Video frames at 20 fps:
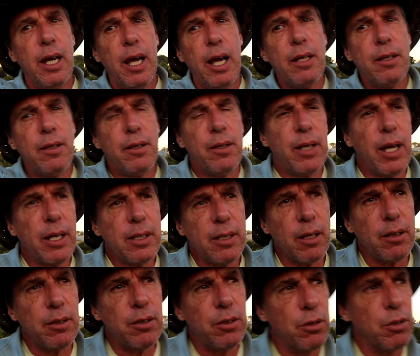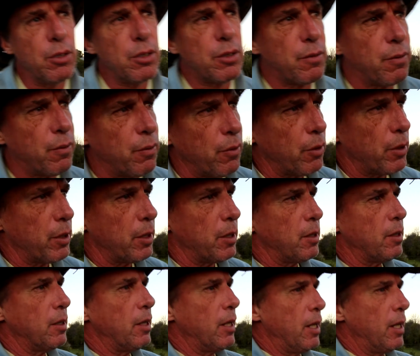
and that I used for the